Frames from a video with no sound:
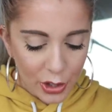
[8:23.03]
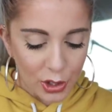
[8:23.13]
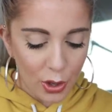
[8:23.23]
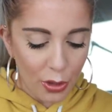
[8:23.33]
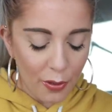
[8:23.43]

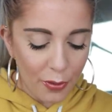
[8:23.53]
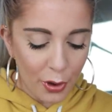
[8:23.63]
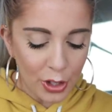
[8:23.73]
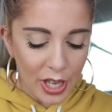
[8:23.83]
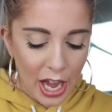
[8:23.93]
So the
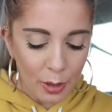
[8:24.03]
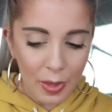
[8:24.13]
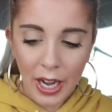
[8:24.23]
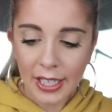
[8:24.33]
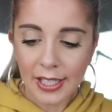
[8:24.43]
first item
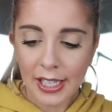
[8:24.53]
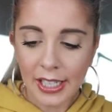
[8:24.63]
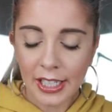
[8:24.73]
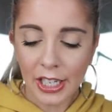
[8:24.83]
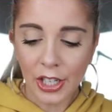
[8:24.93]
that I see
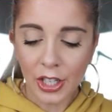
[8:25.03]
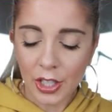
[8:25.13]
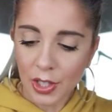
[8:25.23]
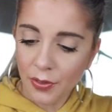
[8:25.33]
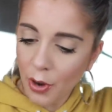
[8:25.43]
in here
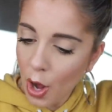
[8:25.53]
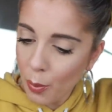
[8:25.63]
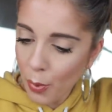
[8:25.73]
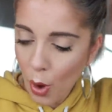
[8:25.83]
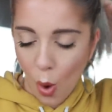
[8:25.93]
is
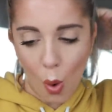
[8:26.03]
from